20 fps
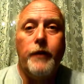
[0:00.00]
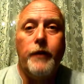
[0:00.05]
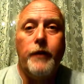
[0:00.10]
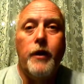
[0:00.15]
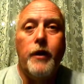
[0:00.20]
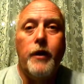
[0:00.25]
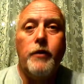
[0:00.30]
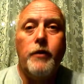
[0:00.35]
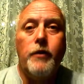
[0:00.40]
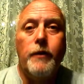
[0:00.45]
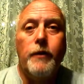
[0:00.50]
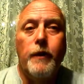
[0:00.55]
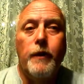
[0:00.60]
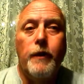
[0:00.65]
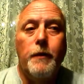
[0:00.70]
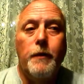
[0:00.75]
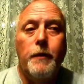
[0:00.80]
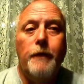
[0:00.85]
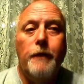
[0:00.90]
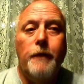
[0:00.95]
country, and there were
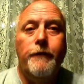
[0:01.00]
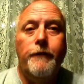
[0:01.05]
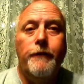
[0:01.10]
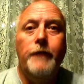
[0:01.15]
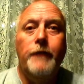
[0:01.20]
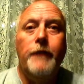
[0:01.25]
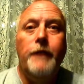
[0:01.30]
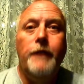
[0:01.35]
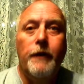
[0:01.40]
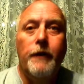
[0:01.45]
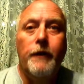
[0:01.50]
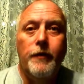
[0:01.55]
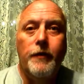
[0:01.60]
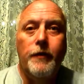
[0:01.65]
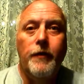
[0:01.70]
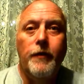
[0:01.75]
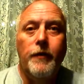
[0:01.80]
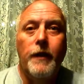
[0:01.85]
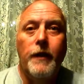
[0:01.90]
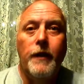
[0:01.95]
about 50 of us
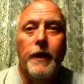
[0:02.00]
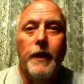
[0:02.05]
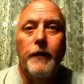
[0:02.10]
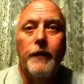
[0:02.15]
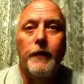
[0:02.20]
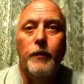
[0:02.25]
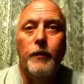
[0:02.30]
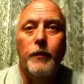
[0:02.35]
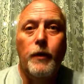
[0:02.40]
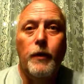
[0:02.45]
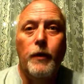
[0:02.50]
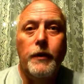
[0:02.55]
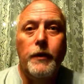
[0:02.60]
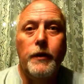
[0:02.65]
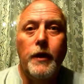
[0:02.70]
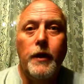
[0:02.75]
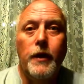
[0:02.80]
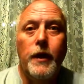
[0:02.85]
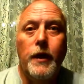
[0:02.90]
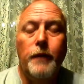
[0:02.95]
in the class at one
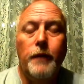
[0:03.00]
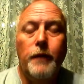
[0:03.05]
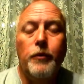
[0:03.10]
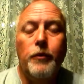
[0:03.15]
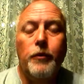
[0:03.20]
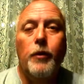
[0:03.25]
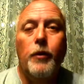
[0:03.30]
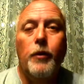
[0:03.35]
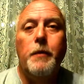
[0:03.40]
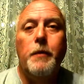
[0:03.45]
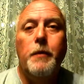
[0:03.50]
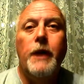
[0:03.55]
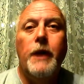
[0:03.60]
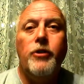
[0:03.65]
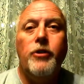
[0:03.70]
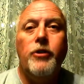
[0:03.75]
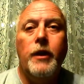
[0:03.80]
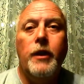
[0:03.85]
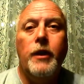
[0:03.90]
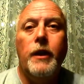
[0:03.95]
time. So
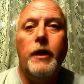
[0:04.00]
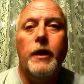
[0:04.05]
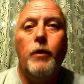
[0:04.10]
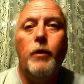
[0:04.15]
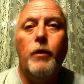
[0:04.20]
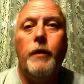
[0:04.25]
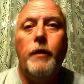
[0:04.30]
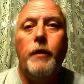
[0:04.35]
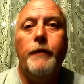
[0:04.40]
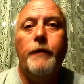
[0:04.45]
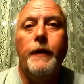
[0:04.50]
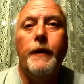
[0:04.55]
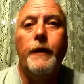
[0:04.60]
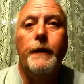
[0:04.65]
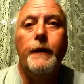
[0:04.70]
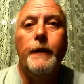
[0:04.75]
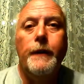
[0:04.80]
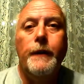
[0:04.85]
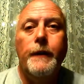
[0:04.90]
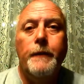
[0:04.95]
imagine getting one of the
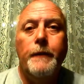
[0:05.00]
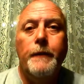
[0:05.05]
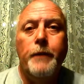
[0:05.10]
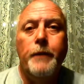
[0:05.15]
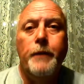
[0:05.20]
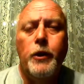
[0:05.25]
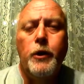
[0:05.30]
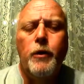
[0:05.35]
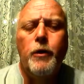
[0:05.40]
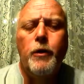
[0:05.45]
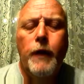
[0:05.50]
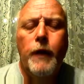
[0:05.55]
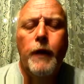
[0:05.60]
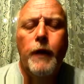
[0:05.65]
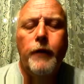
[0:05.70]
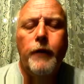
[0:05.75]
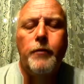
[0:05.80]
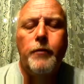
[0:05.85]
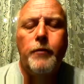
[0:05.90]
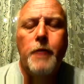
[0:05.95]

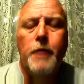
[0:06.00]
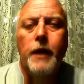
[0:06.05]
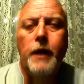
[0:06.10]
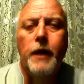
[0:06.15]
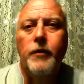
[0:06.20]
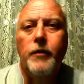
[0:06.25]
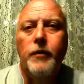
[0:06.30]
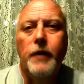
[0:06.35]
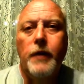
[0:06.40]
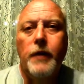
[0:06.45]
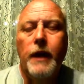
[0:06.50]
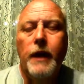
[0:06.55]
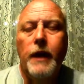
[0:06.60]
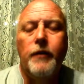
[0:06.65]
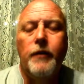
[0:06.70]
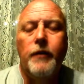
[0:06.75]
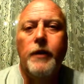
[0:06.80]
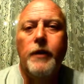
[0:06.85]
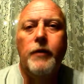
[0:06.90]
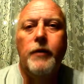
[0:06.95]
greatest minds in
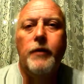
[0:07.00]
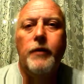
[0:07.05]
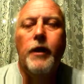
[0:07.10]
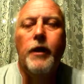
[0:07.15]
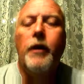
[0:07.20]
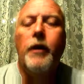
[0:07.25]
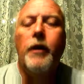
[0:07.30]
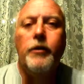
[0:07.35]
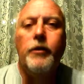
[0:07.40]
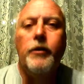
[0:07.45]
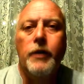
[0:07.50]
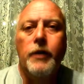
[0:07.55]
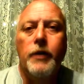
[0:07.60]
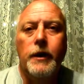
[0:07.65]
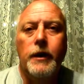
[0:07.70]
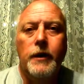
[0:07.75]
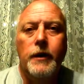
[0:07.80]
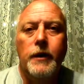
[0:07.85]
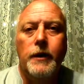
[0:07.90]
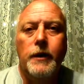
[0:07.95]
anesthesiology
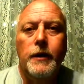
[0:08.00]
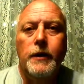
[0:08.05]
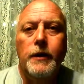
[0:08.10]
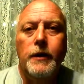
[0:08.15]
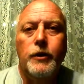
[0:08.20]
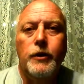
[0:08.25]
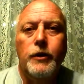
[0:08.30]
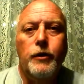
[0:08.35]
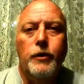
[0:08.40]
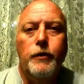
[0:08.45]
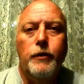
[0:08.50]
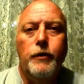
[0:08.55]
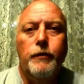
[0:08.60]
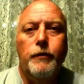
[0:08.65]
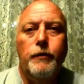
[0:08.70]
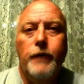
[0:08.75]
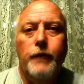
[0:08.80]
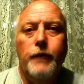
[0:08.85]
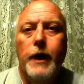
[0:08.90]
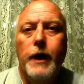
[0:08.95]
to
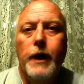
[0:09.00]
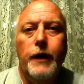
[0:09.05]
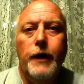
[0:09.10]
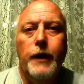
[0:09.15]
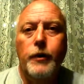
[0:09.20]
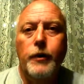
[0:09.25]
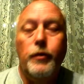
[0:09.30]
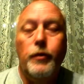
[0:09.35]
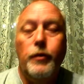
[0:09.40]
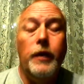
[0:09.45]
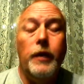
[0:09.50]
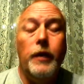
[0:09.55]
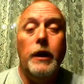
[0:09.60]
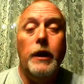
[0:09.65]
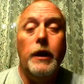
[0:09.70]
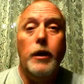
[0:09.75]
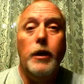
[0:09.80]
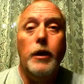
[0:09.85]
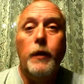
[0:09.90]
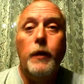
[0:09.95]
fly to St.
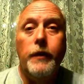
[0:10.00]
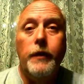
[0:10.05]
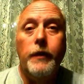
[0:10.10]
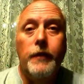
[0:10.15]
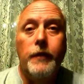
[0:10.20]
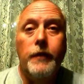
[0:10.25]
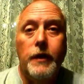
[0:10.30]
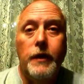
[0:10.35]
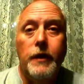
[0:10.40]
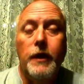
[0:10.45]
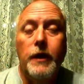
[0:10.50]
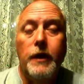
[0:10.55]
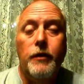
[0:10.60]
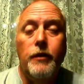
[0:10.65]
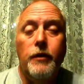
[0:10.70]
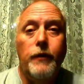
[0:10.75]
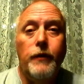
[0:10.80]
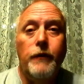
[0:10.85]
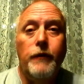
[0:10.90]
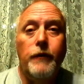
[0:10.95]
Louis to teach
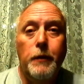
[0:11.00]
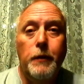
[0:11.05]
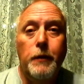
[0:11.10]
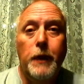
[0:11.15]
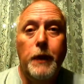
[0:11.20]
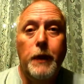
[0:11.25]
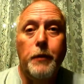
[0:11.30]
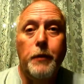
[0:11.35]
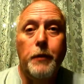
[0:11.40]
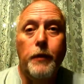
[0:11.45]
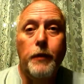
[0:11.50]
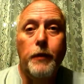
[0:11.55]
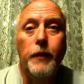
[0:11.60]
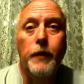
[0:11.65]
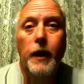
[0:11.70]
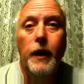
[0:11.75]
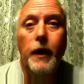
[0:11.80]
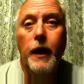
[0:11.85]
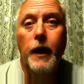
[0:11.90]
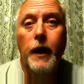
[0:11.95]
50 people,
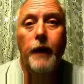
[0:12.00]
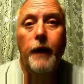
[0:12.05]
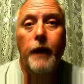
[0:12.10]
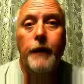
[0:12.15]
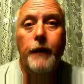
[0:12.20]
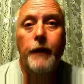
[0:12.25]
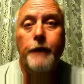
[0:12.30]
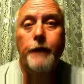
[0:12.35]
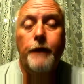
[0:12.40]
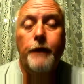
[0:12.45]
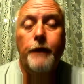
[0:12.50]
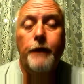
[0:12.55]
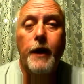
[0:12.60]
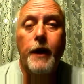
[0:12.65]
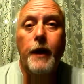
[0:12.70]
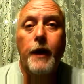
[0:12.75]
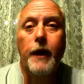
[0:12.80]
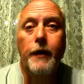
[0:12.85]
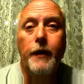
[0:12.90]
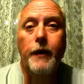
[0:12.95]
and then
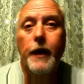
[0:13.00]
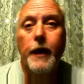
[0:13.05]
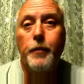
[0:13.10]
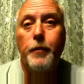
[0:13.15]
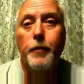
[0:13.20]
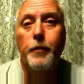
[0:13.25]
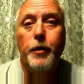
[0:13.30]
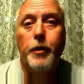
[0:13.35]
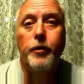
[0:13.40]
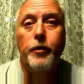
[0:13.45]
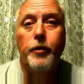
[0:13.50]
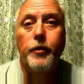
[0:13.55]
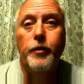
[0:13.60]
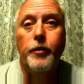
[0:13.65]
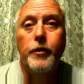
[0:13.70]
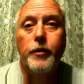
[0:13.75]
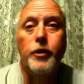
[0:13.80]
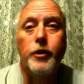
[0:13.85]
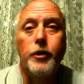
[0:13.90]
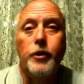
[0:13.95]
fly that person
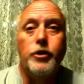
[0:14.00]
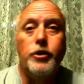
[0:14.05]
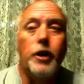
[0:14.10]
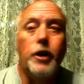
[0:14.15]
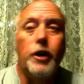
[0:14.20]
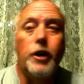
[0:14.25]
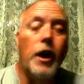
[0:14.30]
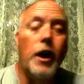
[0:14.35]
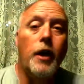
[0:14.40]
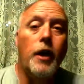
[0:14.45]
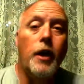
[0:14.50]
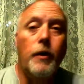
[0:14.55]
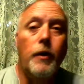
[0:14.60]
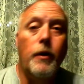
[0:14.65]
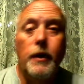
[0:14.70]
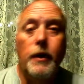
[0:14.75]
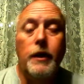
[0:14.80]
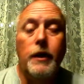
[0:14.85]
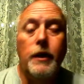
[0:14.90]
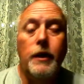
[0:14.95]
to Chicago
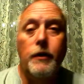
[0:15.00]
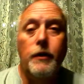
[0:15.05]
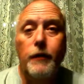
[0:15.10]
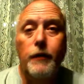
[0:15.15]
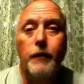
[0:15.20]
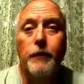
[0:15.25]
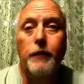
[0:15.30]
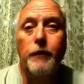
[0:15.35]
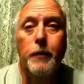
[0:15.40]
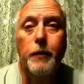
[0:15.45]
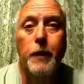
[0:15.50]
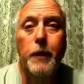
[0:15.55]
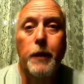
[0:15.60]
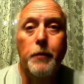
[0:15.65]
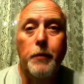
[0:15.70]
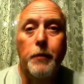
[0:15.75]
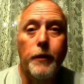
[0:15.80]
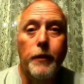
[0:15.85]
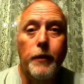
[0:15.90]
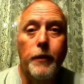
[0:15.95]
to teach 50
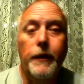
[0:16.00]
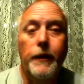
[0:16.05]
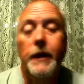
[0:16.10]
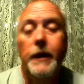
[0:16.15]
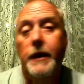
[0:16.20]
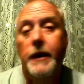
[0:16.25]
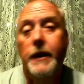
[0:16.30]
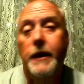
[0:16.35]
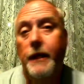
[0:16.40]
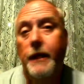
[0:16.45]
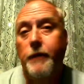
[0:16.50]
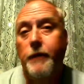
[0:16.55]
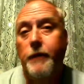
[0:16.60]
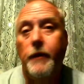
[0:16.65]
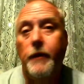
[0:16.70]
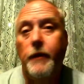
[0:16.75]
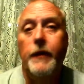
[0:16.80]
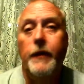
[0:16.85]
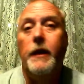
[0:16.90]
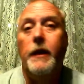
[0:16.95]
people, and then to Denver,
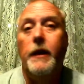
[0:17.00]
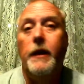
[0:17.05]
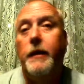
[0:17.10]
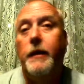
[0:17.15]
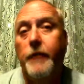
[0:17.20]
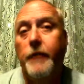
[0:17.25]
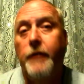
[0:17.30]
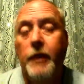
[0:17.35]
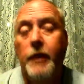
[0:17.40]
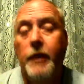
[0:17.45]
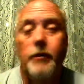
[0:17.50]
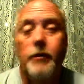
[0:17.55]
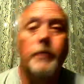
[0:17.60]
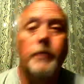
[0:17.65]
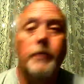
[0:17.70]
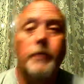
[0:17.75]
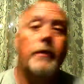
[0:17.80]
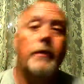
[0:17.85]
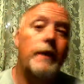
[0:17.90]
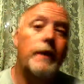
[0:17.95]
and then Los
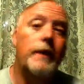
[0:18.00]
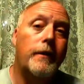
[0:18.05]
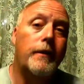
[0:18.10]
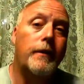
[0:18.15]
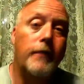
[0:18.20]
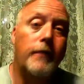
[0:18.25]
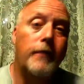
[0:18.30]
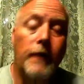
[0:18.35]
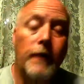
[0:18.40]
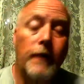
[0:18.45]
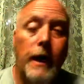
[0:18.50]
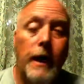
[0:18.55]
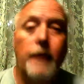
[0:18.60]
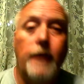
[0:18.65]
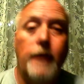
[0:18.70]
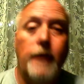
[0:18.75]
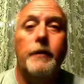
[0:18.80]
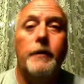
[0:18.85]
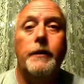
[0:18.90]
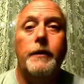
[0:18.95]
Angeles, and then
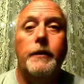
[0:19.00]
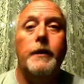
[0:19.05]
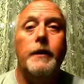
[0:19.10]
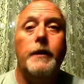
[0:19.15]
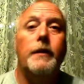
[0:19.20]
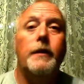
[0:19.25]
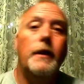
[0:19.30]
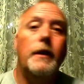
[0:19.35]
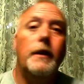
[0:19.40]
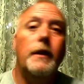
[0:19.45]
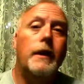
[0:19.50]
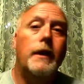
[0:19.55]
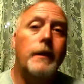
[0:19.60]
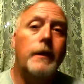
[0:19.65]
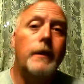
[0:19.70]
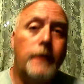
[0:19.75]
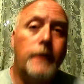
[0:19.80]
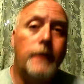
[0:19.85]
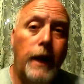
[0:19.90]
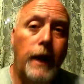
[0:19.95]
Seattle, and then
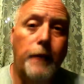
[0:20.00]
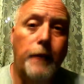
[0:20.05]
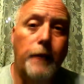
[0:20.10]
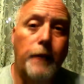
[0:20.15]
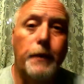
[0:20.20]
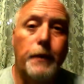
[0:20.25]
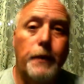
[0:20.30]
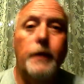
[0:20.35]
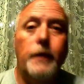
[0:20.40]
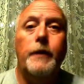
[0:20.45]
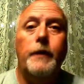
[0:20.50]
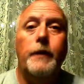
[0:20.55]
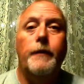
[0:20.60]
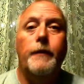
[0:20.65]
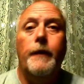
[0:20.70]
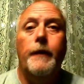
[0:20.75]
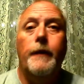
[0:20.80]
Tampa, and